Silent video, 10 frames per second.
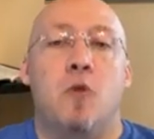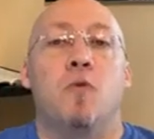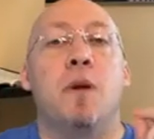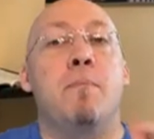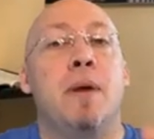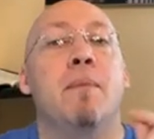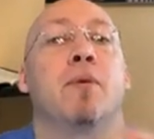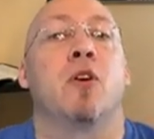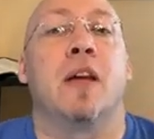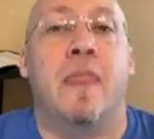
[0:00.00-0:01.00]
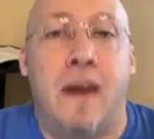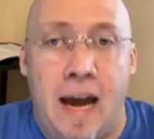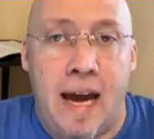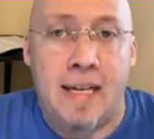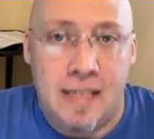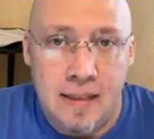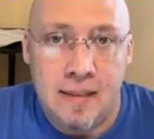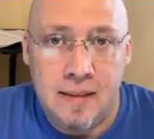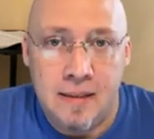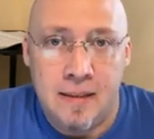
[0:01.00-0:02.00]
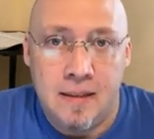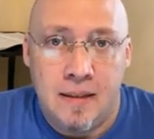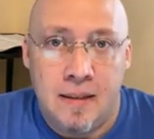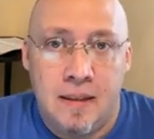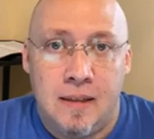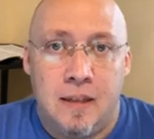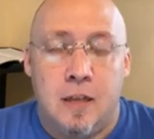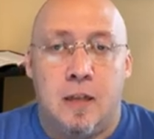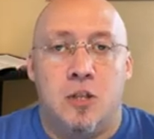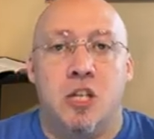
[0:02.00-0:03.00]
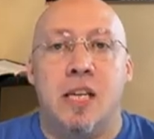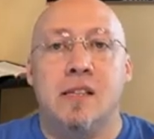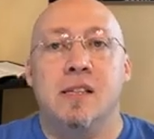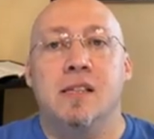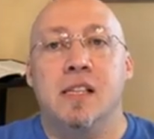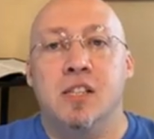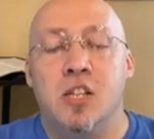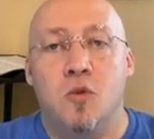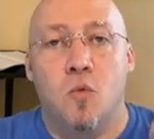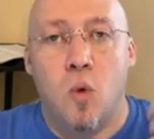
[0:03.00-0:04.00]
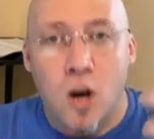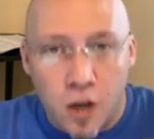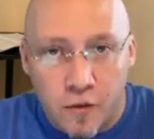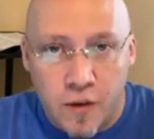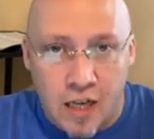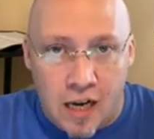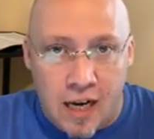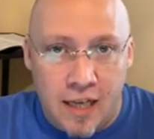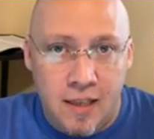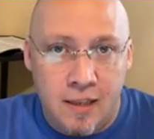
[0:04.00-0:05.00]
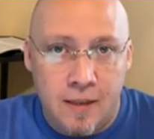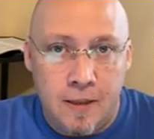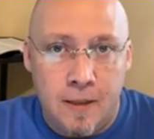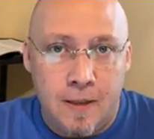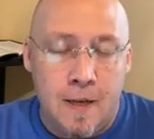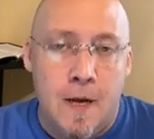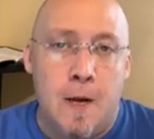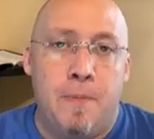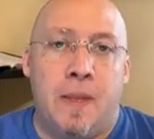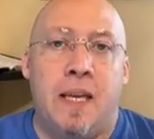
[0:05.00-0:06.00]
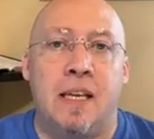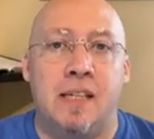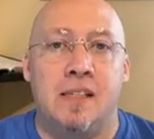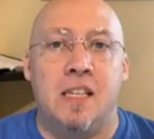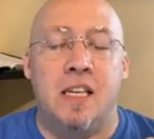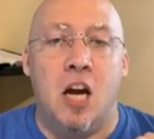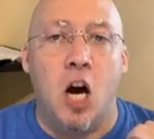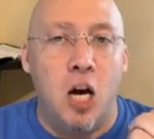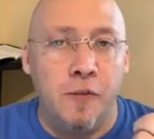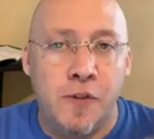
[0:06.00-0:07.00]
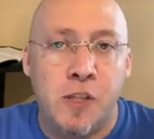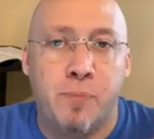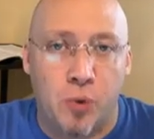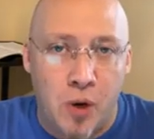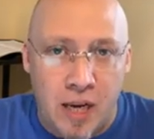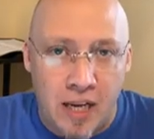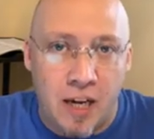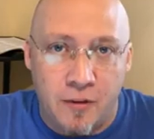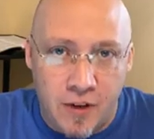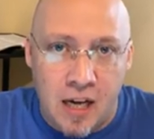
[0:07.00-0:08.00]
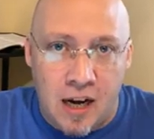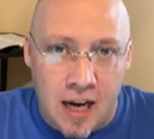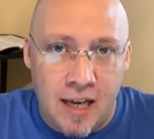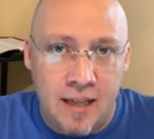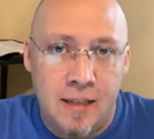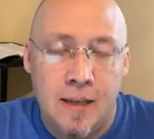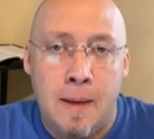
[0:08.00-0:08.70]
Remembering that Jesus is the Word of God, He is the offspring of God